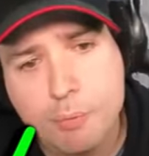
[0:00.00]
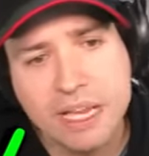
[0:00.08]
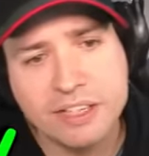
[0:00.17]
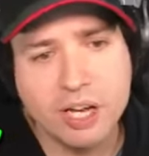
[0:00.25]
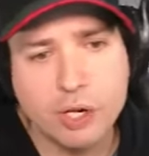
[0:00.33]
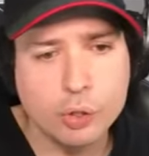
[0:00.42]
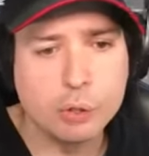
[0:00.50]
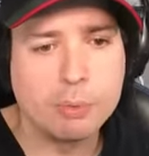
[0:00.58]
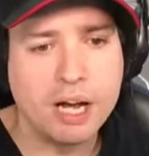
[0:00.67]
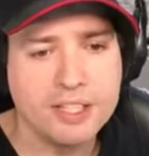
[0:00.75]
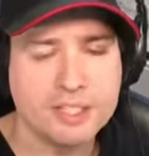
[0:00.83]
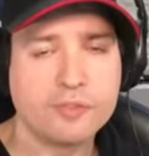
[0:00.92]
meta
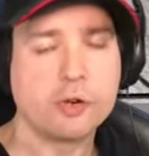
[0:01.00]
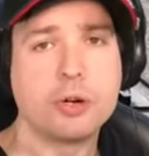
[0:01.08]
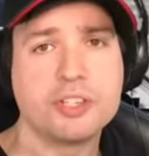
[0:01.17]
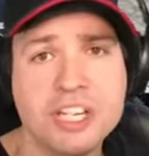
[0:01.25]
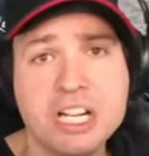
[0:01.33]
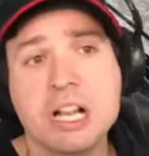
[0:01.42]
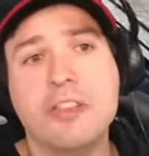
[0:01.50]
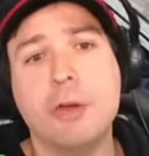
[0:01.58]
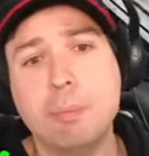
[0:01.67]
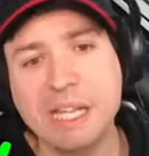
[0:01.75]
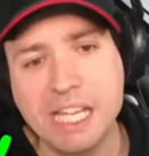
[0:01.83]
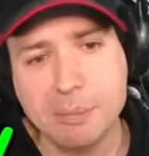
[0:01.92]
robots. Of course, the
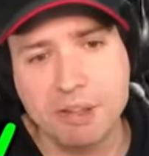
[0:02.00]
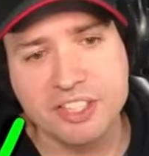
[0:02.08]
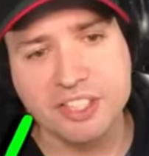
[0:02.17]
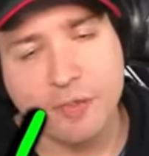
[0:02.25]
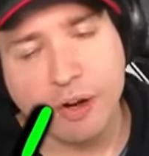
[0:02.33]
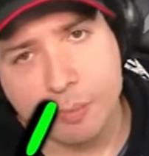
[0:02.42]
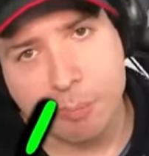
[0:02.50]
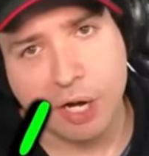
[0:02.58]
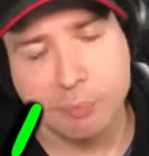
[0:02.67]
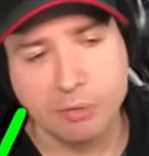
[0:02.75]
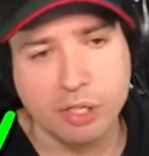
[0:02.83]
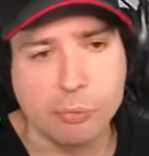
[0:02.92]
Behemoth is very
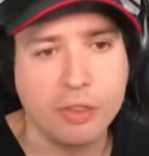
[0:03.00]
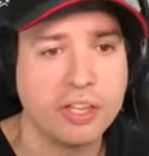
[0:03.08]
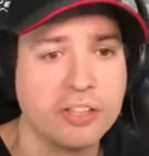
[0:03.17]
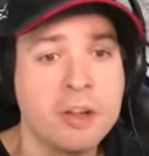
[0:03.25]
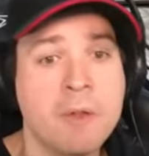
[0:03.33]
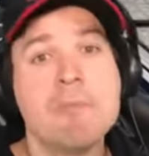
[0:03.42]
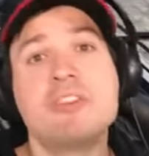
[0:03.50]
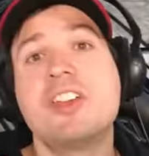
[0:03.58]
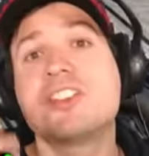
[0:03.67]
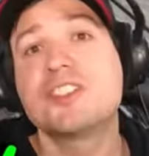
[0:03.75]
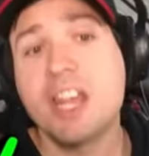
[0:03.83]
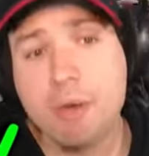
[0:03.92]
popular with it, the
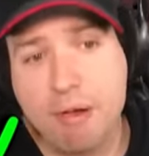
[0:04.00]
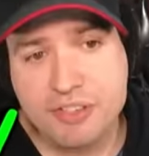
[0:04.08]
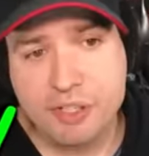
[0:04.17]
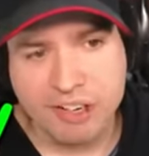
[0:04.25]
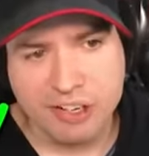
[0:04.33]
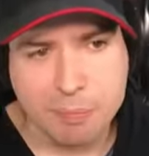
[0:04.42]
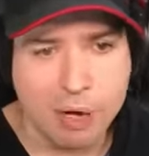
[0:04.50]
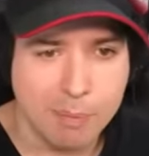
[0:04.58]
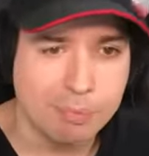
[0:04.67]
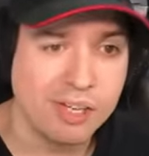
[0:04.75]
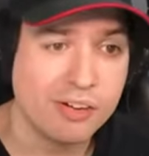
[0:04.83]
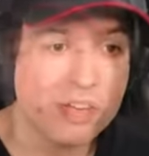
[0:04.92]
Seraphs are very
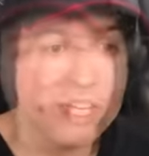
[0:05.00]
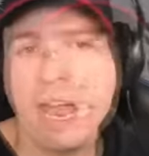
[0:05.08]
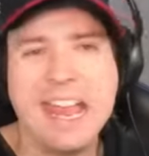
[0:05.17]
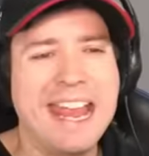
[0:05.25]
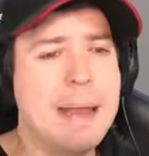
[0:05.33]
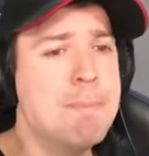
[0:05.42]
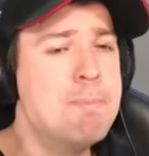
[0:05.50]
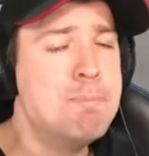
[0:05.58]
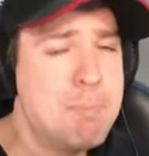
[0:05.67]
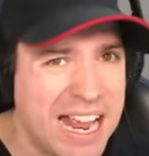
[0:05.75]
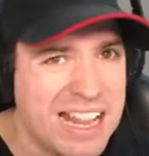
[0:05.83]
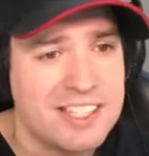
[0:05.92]
popular,
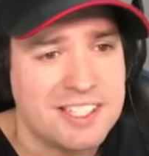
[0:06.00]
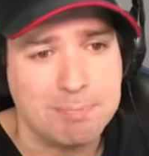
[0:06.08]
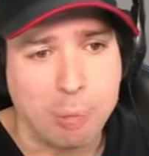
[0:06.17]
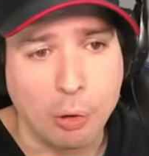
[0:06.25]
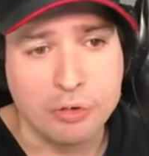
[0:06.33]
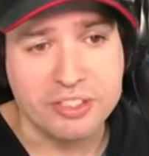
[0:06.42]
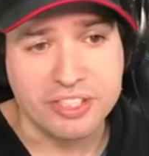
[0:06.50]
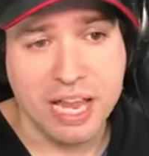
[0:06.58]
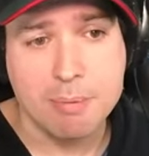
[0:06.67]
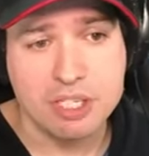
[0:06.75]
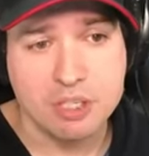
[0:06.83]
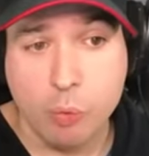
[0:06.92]
immense burst
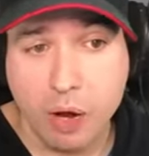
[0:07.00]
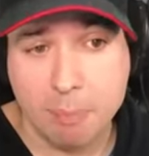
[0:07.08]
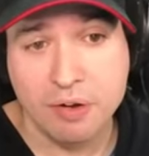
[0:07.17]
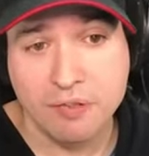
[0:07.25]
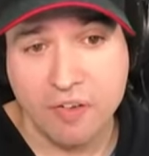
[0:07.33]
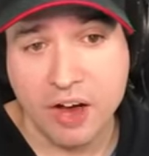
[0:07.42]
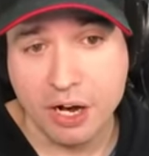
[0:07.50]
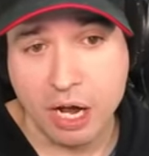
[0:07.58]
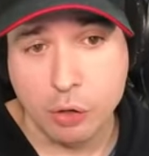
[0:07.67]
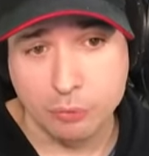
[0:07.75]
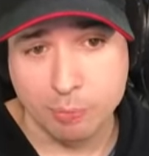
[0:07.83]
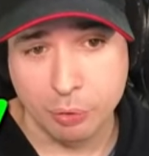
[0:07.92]
damage weapon fire
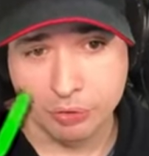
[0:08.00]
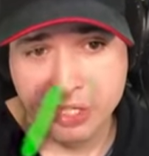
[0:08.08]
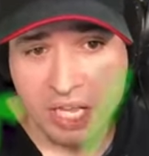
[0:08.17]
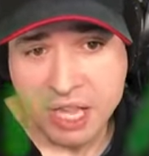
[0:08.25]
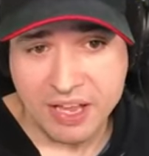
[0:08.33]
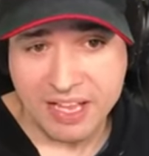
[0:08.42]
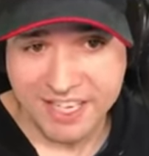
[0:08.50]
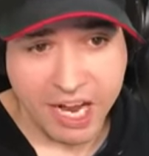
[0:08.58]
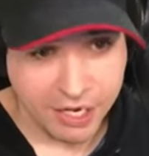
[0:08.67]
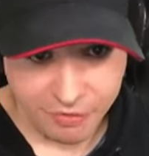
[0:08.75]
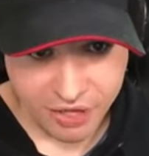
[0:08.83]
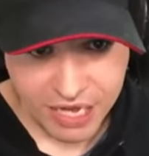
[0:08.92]
output that's
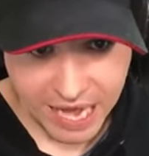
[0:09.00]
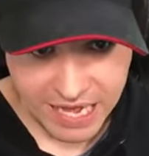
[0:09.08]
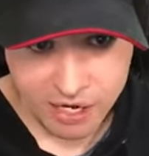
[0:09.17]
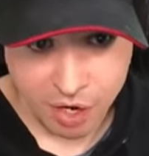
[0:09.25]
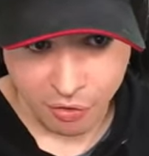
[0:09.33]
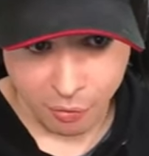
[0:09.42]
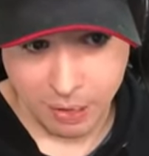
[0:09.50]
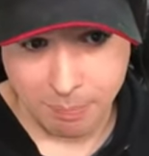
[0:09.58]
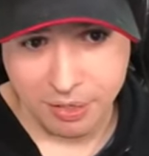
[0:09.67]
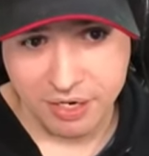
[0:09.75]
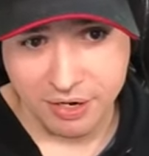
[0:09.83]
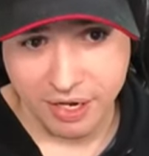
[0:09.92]
higher than any other
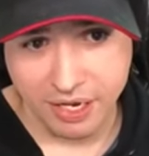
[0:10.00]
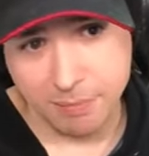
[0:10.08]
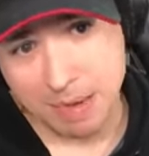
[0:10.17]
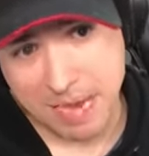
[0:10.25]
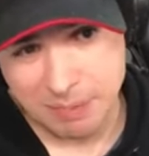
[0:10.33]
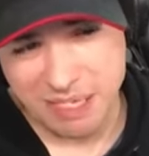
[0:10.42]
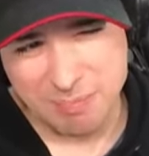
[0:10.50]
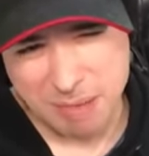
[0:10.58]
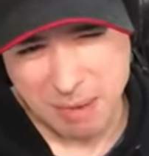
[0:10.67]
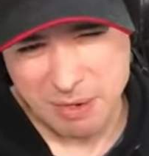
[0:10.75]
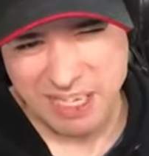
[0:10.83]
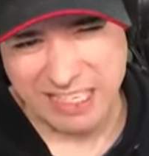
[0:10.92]
weapon. Uh, maybe, maybe